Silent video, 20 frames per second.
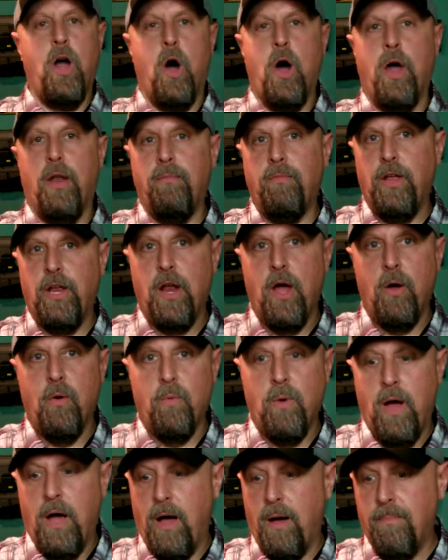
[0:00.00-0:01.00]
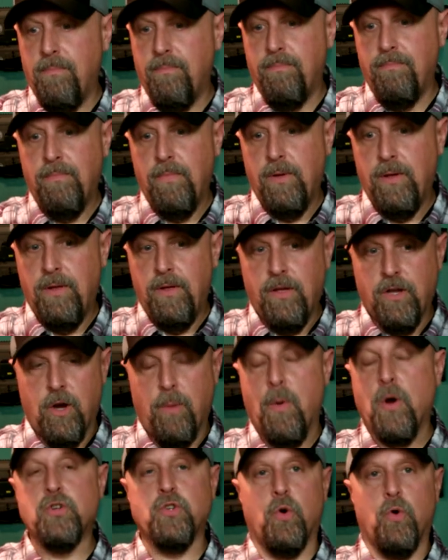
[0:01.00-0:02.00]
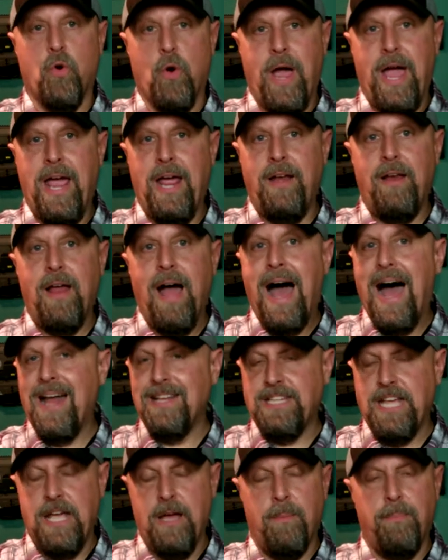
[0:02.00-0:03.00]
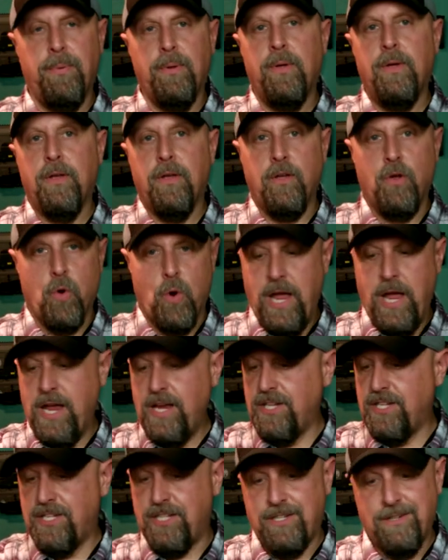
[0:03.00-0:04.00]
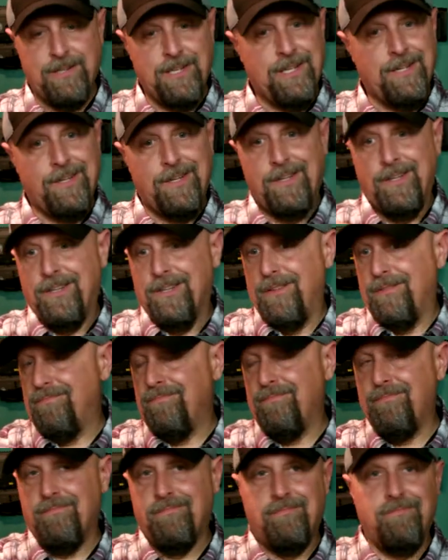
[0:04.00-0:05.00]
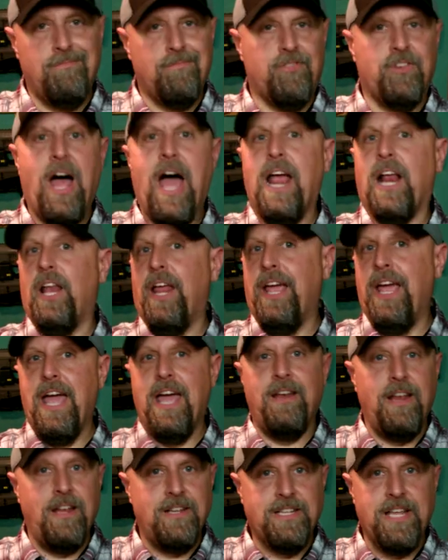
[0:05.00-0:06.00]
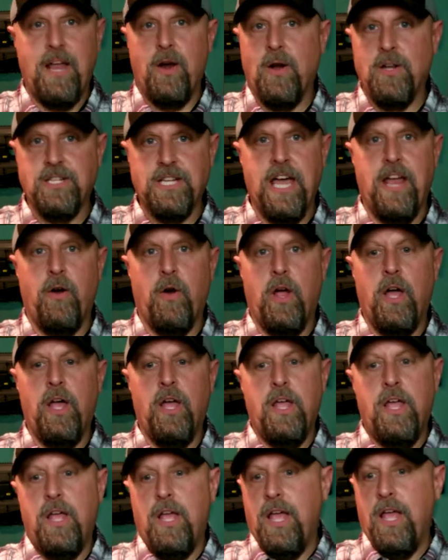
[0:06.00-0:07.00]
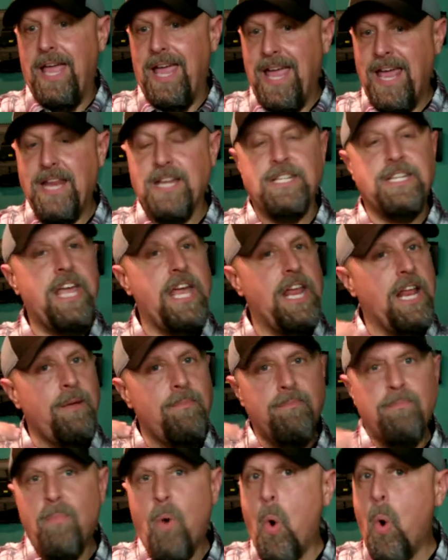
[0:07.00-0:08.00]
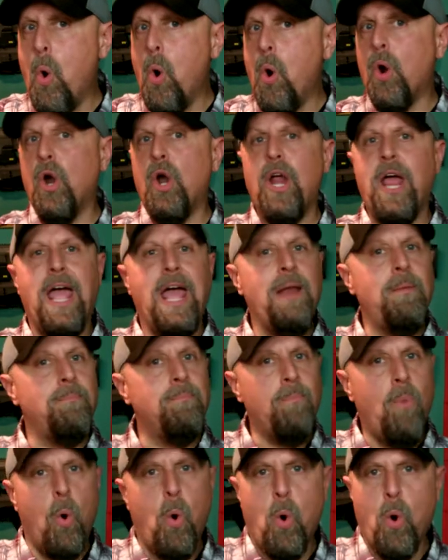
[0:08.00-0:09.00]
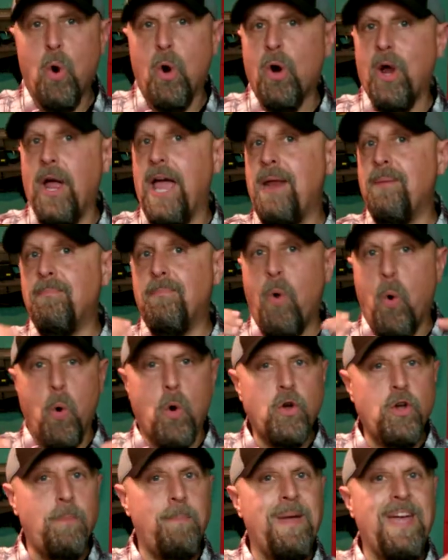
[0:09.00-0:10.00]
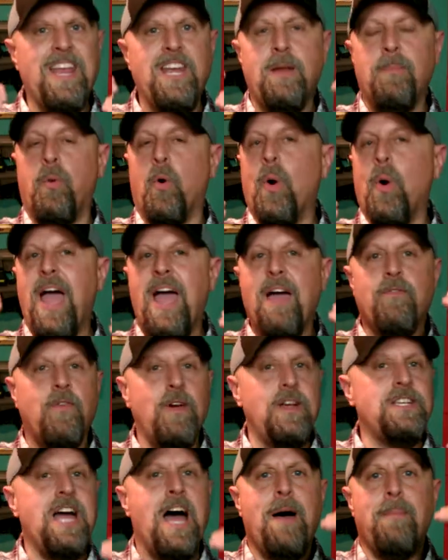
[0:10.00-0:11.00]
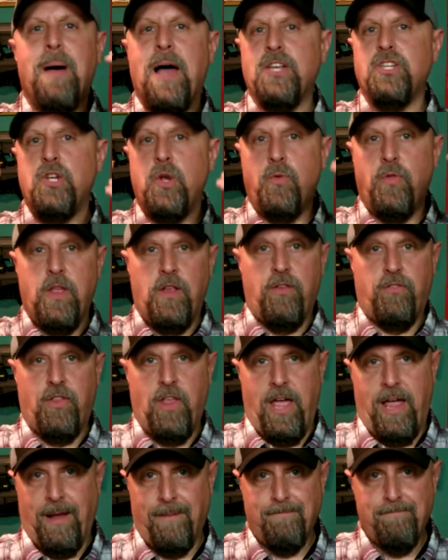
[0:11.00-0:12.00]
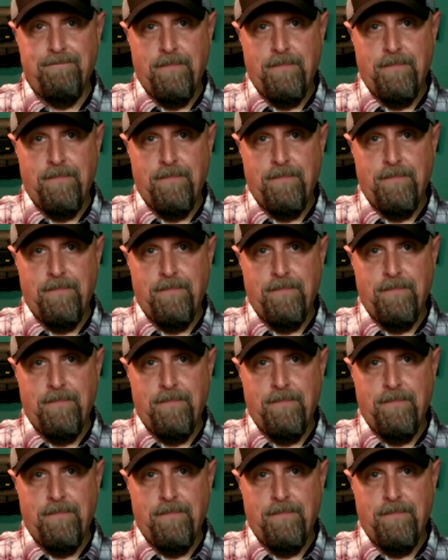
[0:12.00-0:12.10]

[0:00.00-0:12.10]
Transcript: on you know uh, commercial grade high temp grease, cycling it, et cetera, et cetera. It is getting more and more and more dependable every time I shoot this thing.